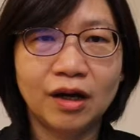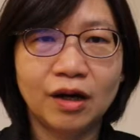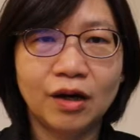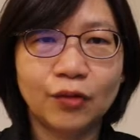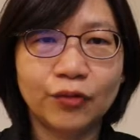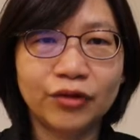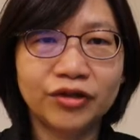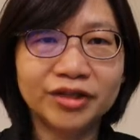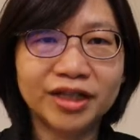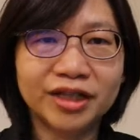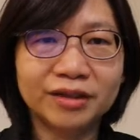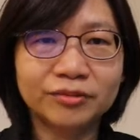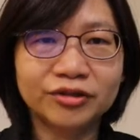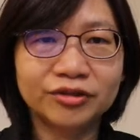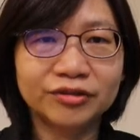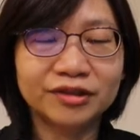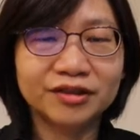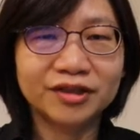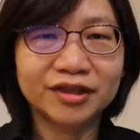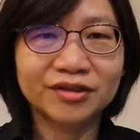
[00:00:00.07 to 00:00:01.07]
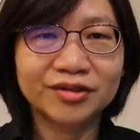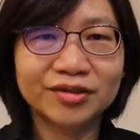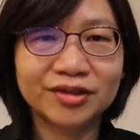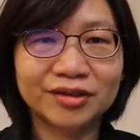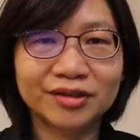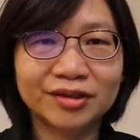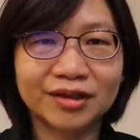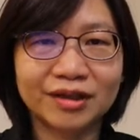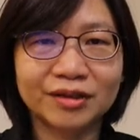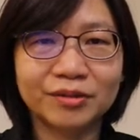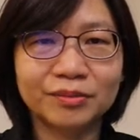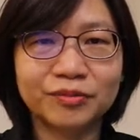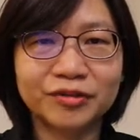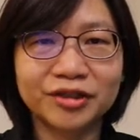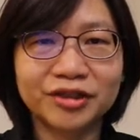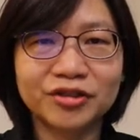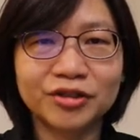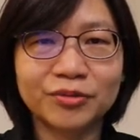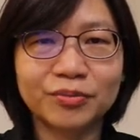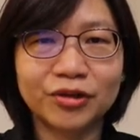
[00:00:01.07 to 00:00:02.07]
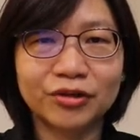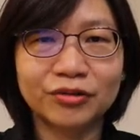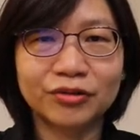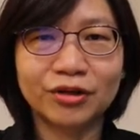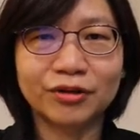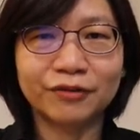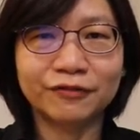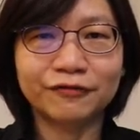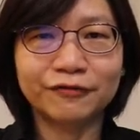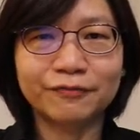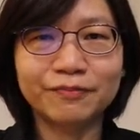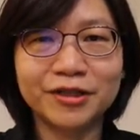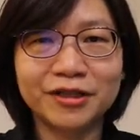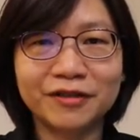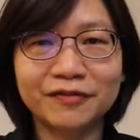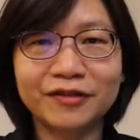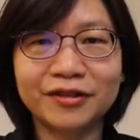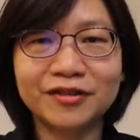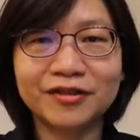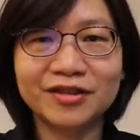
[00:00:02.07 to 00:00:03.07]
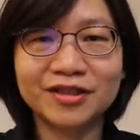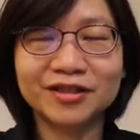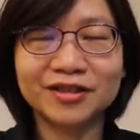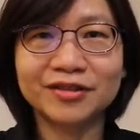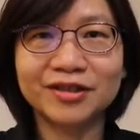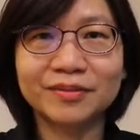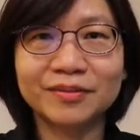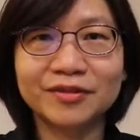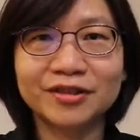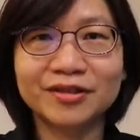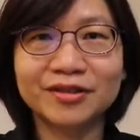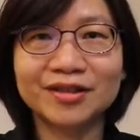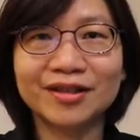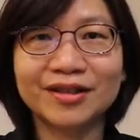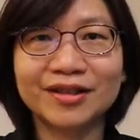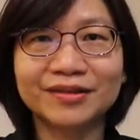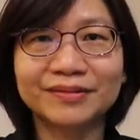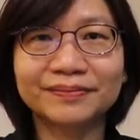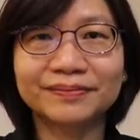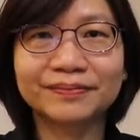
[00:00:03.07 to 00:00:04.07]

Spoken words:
Welcome to the lesson on principle of PV system design.